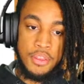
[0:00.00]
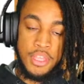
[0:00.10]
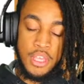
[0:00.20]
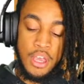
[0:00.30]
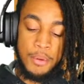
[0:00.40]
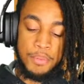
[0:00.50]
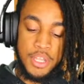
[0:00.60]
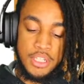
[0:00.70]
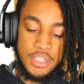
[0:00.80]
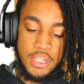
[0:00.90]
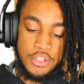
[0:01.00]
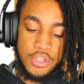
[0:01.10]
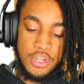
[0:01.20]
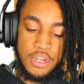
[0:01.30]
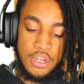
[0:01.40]

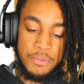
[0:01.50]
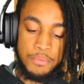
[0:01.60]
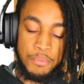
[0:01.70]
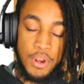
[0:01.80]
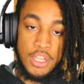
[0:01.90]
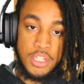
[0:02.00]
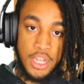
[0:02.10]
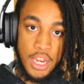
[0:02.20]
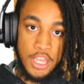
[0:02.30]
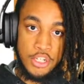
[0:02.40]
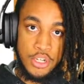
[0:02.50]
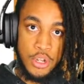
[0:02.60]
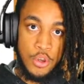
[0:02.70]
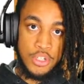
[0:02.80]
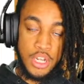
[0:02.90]
PlayStation Plus collection. It
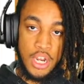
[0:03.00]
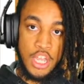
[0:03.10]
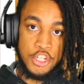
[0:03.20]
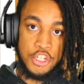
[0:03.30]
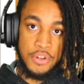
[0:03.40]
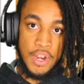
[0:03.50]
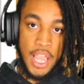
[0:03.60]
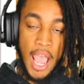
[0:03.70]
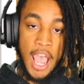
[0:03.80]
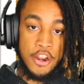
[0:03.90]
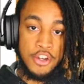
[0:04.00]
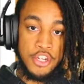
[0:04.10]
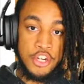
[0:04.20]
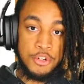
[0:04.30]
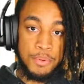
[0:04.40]
was a collection of like higher
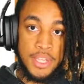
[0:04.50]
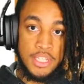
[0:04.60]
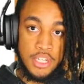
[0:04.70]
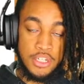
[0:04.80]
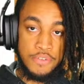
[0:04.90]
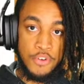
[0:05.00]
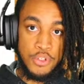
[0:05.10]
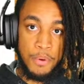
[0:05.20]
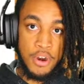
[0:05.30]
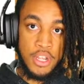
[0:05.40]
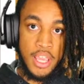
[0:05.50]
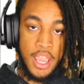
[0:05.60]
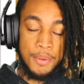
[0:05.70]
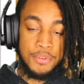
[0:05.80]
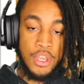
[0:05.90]
tiered PlayStation first party
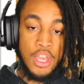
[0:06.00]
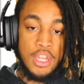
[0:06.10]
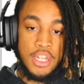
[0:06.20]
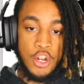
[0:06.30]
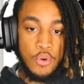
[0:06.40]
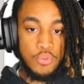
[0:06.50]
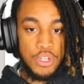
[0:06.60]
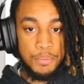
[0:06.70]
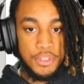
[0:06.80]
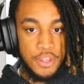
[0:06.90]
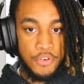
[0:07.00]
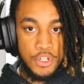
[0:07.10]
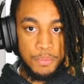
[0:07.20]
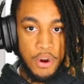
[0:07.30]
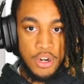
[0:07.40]
games. They don't really put their
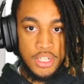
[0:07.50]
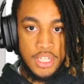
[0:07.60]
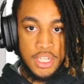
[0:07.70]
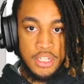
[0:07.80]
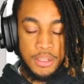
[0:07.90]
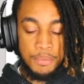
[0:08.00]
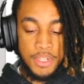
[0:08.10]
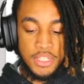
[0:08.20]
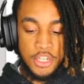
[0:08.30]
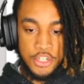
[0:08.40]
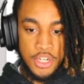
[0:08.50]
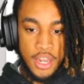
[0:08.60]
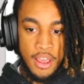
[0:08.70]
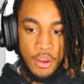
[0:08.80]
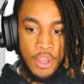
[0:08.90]
first parties into PlayStation
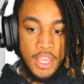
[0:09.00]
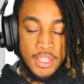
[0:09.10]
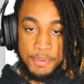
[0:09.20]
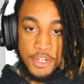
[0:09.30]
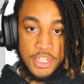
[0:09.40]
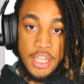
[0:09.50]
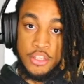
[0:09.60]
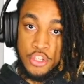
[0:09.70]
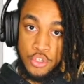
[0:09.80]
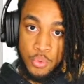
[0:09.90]
Now, especially not the new